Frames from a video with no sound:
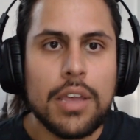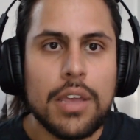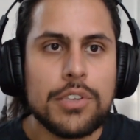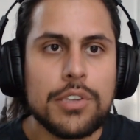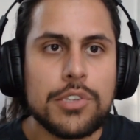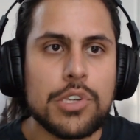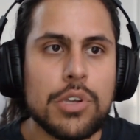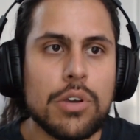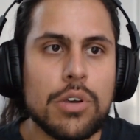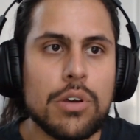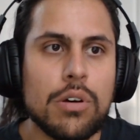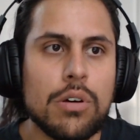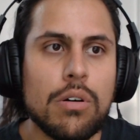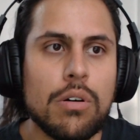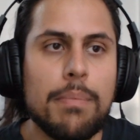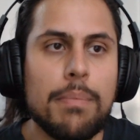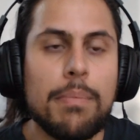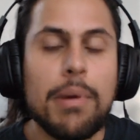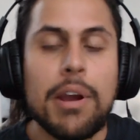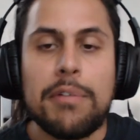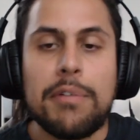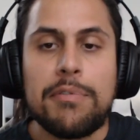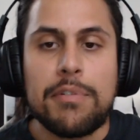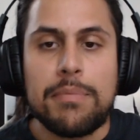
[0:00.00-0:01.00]
So,
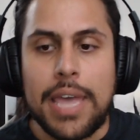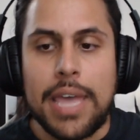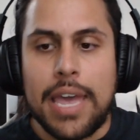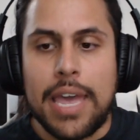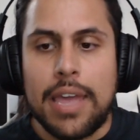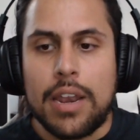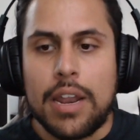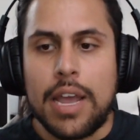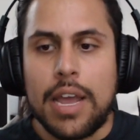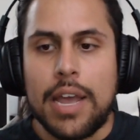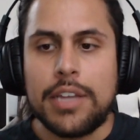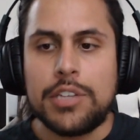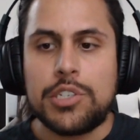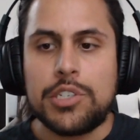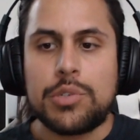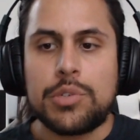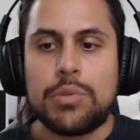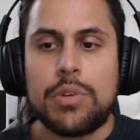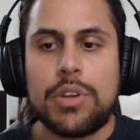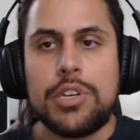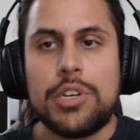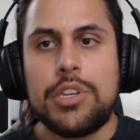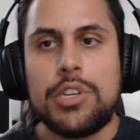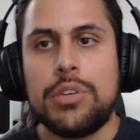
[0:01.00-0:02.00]
apart from that, I just
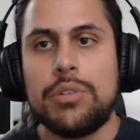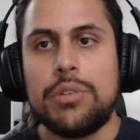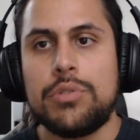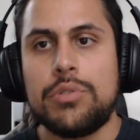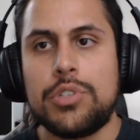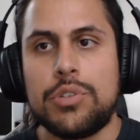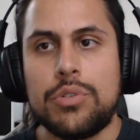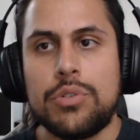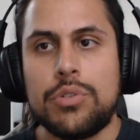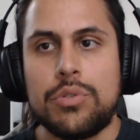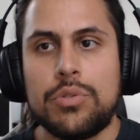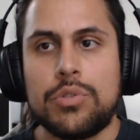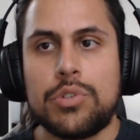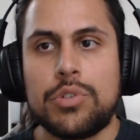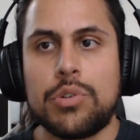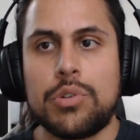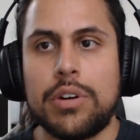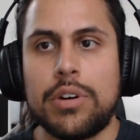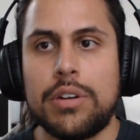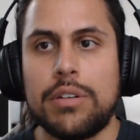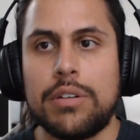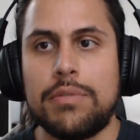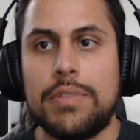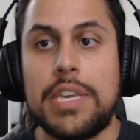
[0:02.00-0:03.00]
wanted you to
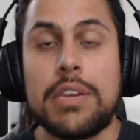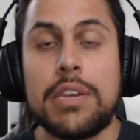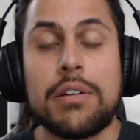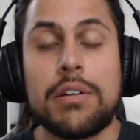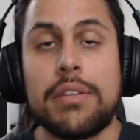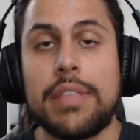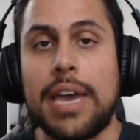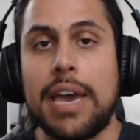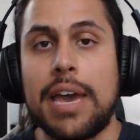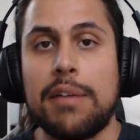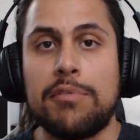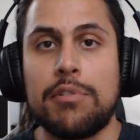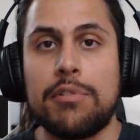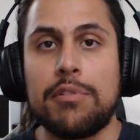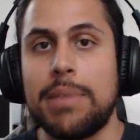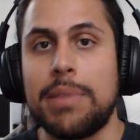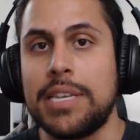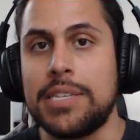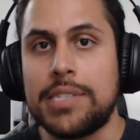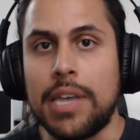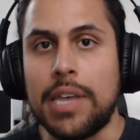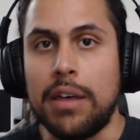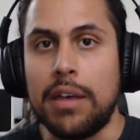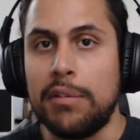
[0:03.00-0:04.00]
sort of hear that from
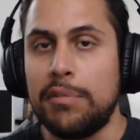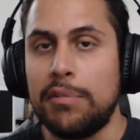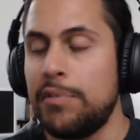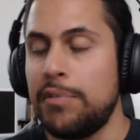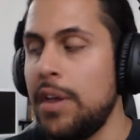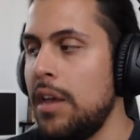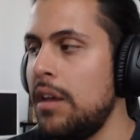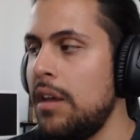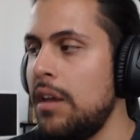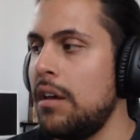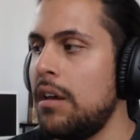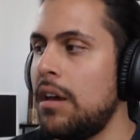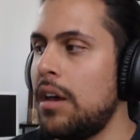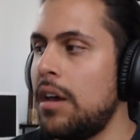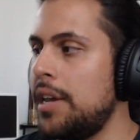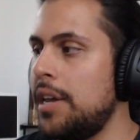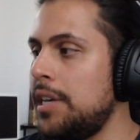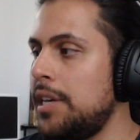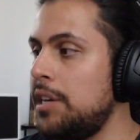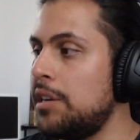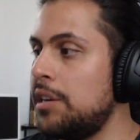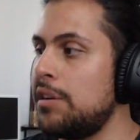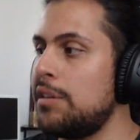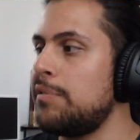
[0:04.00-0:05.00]
myself,
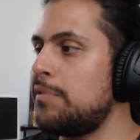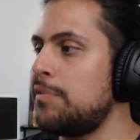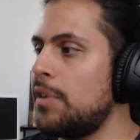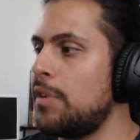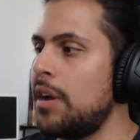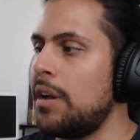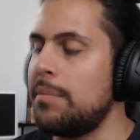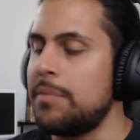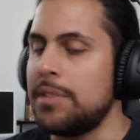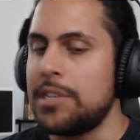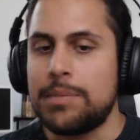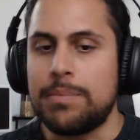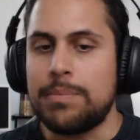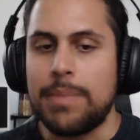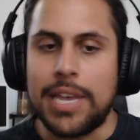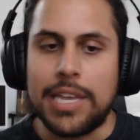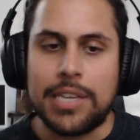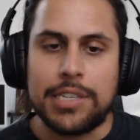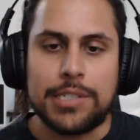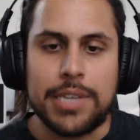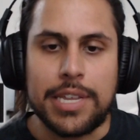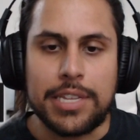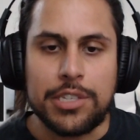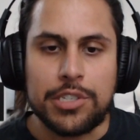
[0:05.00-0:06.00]
uh, hear it from
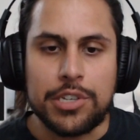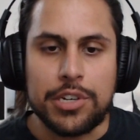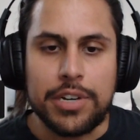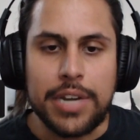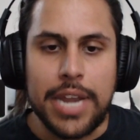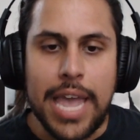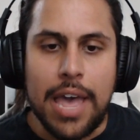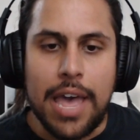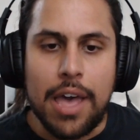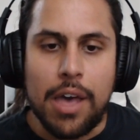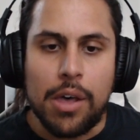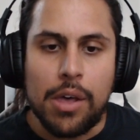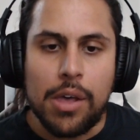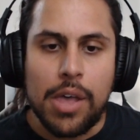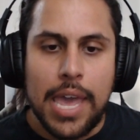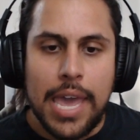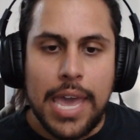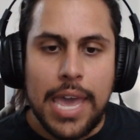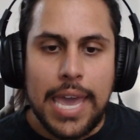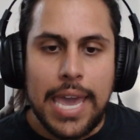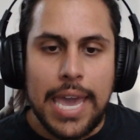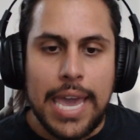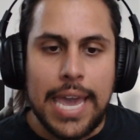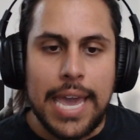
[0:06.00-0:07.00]
Smash Center now,
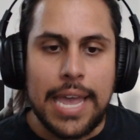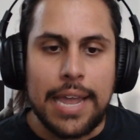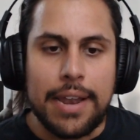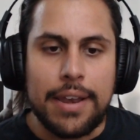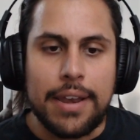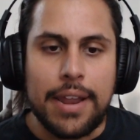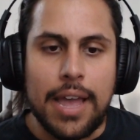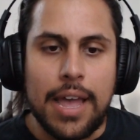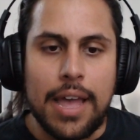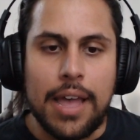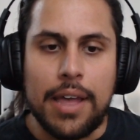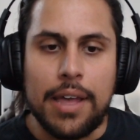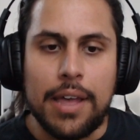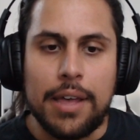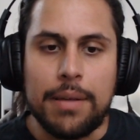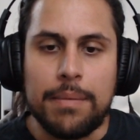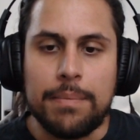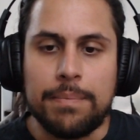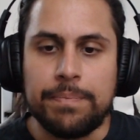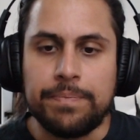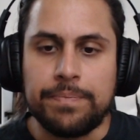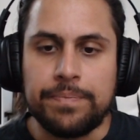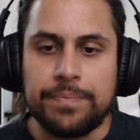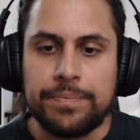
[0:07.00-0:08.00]
and
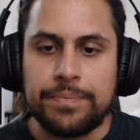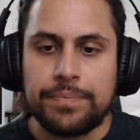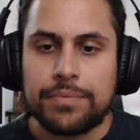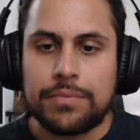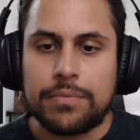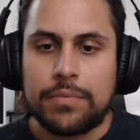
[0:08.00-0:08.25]
um,